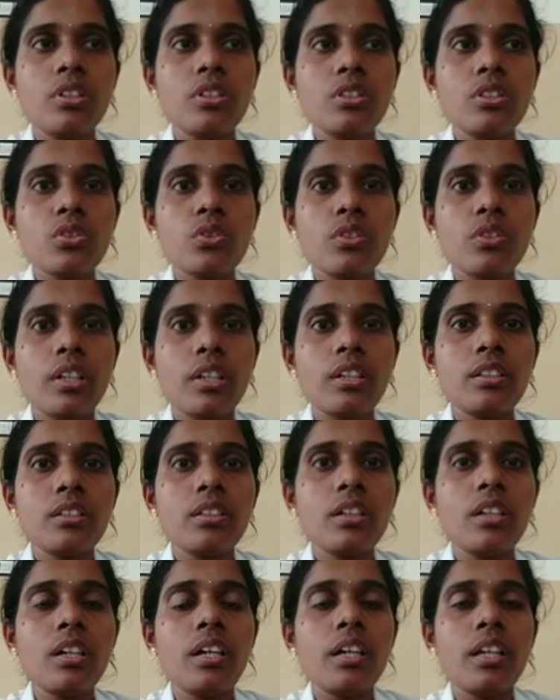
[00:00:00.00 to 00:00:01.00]
So then
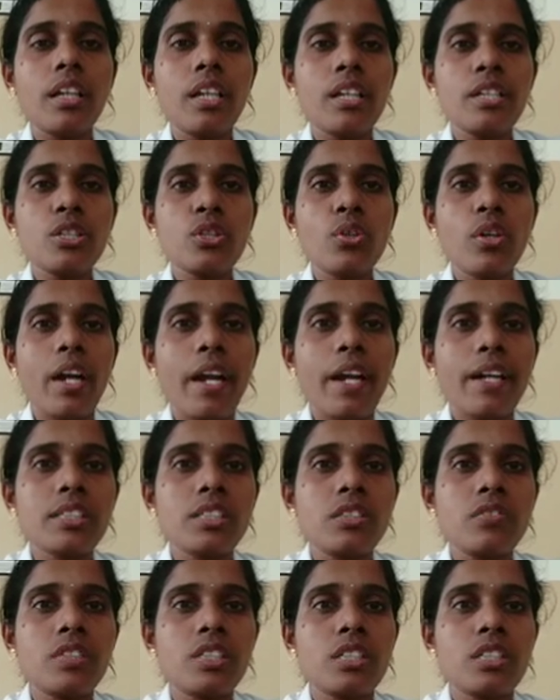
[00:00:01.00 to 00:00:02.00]

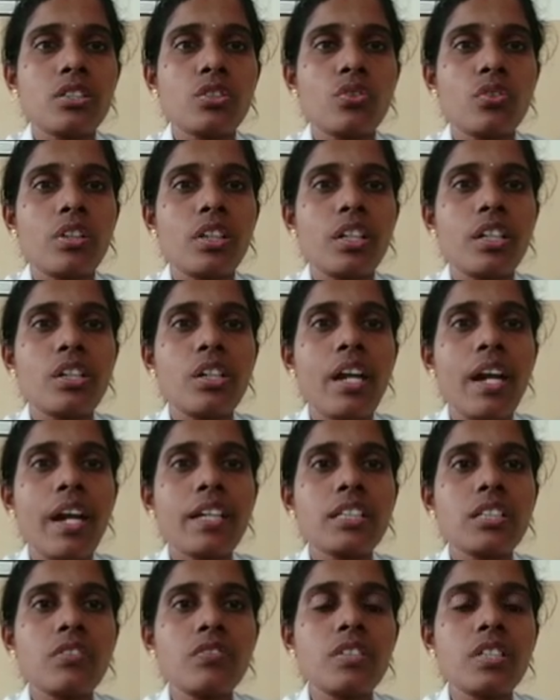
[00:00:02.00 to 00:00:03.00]
radioactivity. So
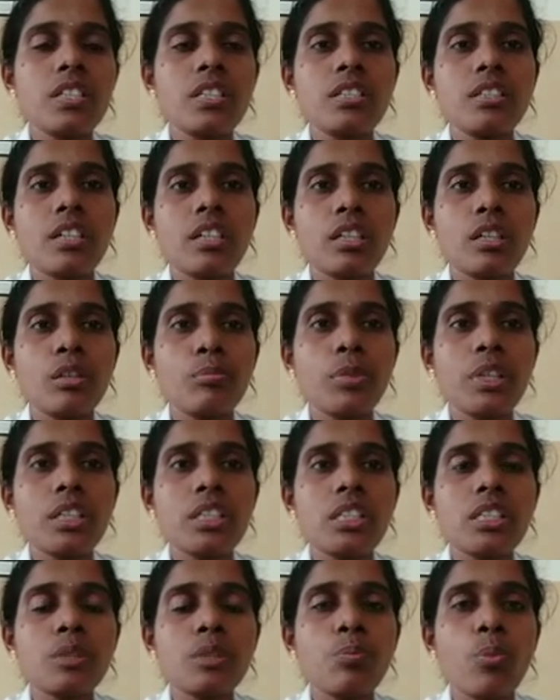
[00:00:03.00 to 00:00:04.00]
radioactivity is nothing but
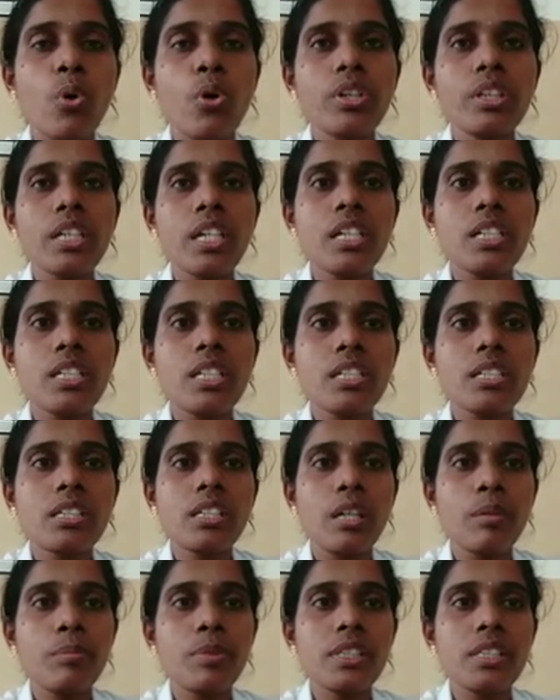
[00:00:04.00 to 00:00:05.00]
spontaneous
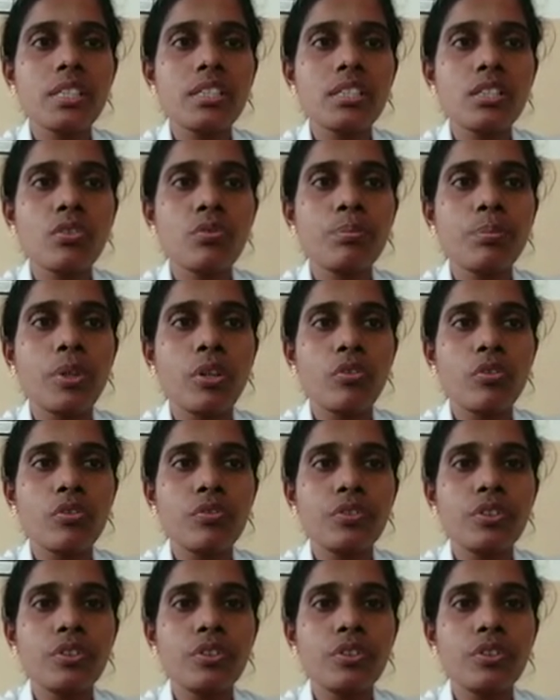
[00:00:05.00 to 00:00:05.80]
emissions of powerful